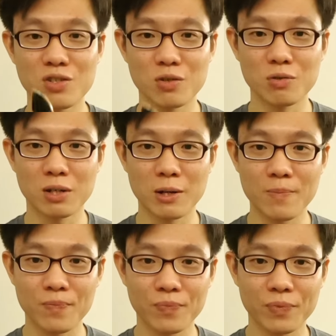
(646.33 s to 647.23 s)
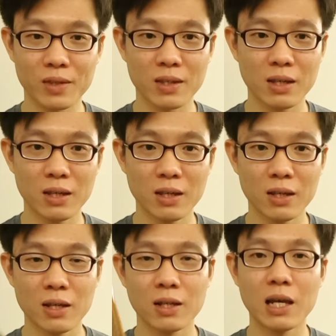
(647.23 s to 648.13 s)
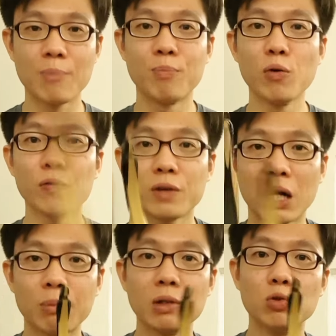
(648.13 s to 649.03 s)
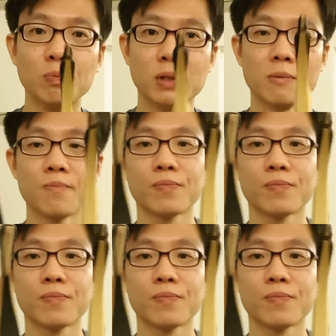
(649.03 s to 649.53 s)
also, they are both double looped.